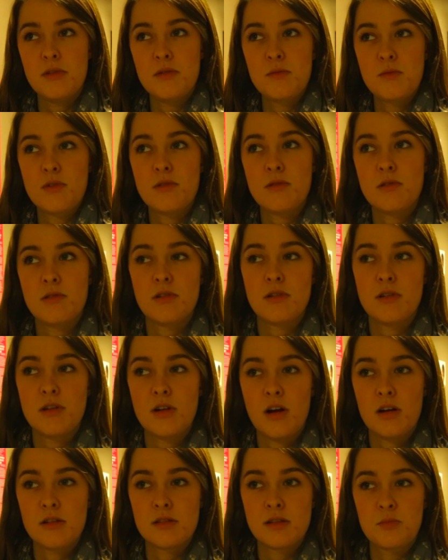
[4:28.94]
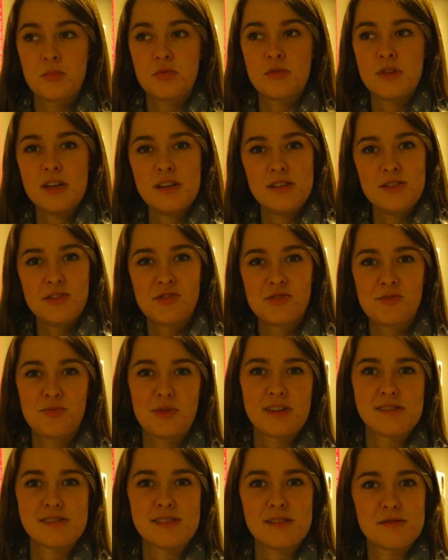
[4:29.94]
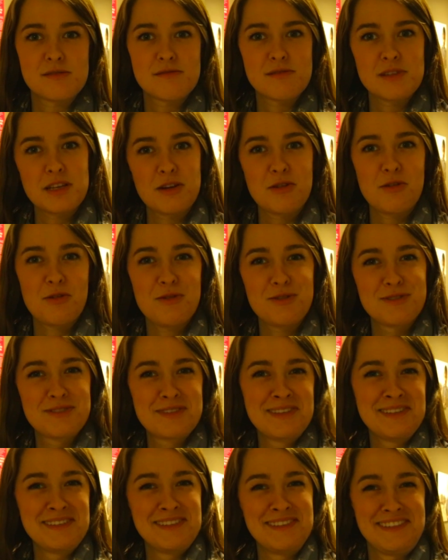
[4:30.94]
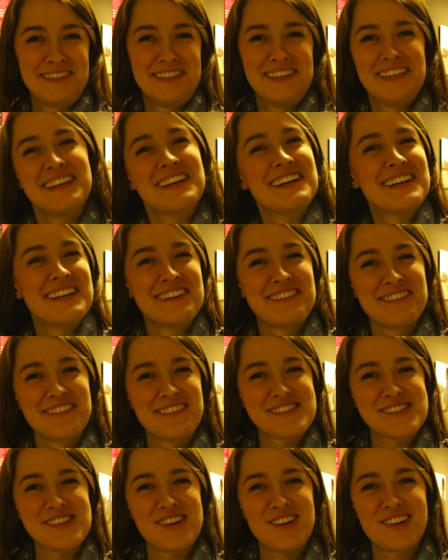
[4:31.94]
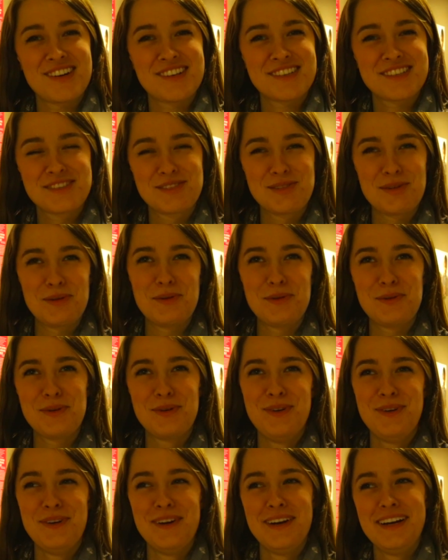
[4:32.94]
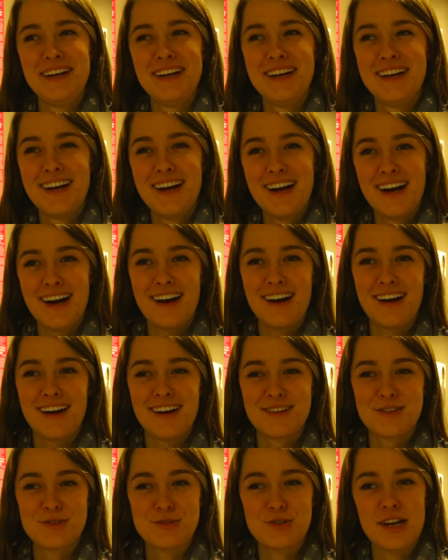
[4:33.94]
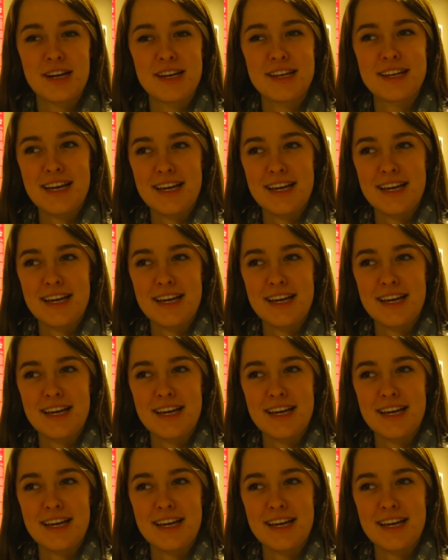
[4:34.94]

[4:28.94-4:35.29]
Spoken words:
When we were on the bridge, because I was really cold, it was hard to try and